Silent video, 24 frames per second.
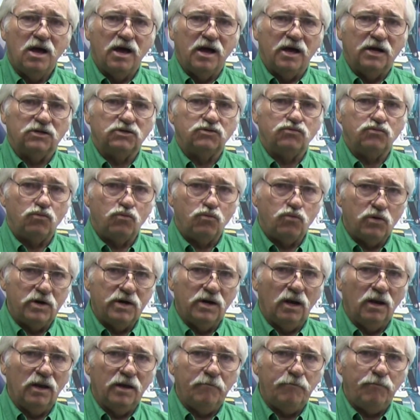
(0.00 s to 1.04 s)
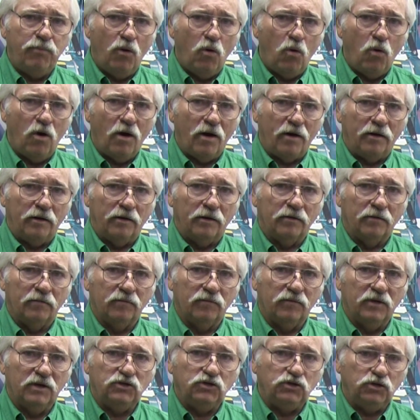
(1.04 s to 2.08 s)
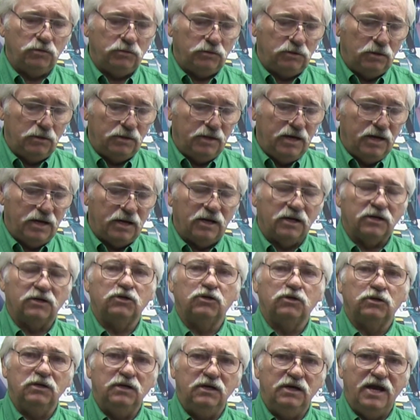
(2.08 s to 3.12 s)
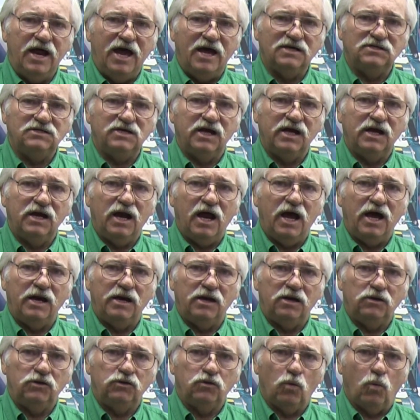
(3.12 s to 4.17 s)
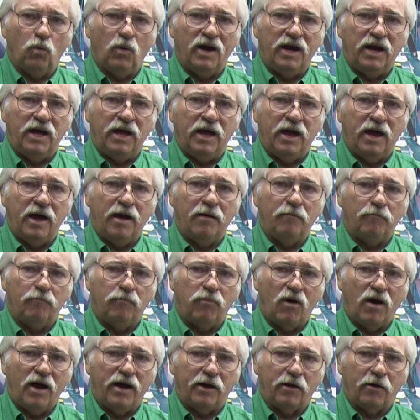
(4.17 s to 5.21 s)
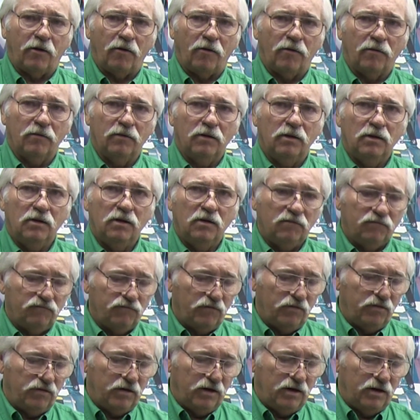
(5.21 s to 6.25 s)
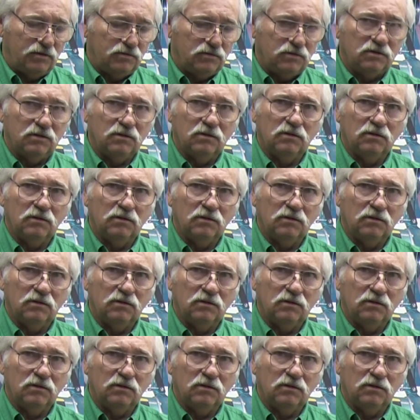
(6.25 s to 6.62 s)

It's real important that you get a designated 20 amp breaker for this.